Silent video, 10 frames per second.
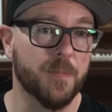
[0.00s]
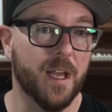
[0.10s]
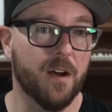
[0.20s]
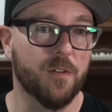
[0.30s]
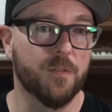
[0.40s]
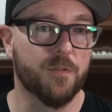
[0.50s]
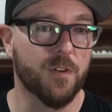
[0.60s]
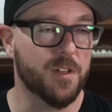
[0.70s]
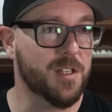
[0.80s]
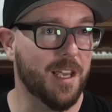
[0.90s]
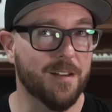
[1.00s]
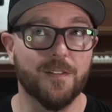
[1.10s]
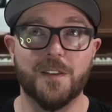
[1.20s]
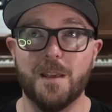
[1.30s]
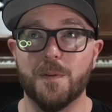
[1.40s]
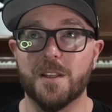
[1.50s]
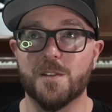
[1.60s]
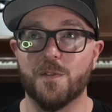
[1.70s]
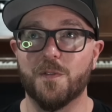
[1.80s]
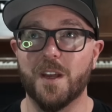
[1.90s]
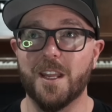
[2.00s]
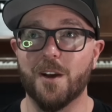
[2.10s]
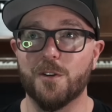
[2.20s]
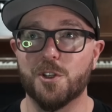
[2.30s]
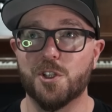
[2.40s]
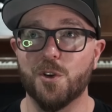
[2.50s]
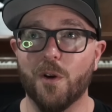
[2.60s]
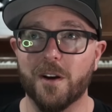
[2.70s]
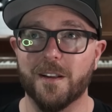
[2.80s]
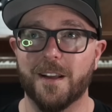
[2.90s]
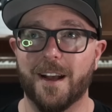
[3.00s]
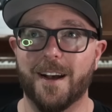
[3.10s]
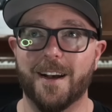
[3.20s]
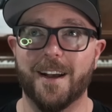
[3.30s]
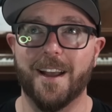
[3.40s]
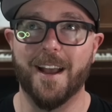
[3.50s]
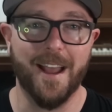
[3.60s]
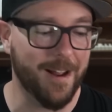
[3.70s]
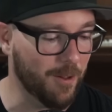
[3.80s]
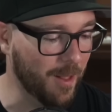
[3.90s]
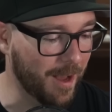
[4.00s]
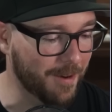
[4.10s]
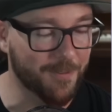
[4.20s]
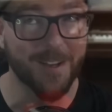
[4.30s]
Now, for the sake of keeping this video short, I had a lot of